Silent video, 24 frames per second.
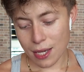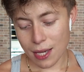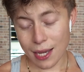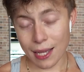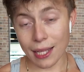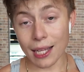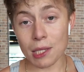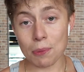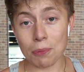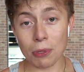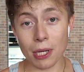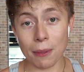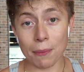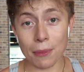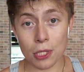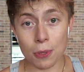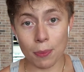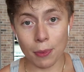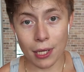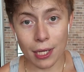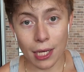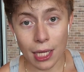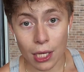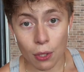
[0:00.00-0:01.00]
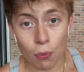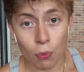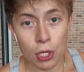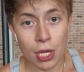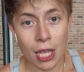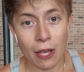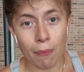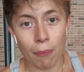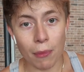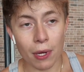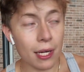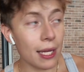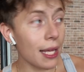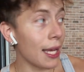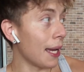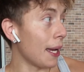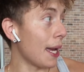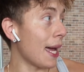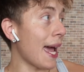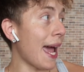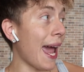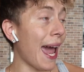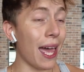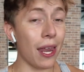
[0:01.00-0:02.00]
And that's pretty much Monday. When you have Monday
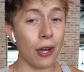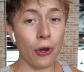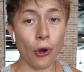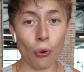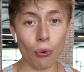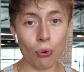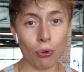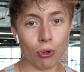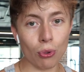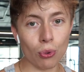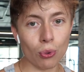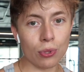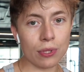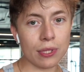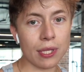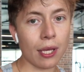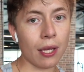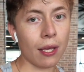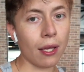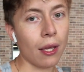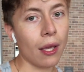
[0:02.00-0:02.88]
and no news,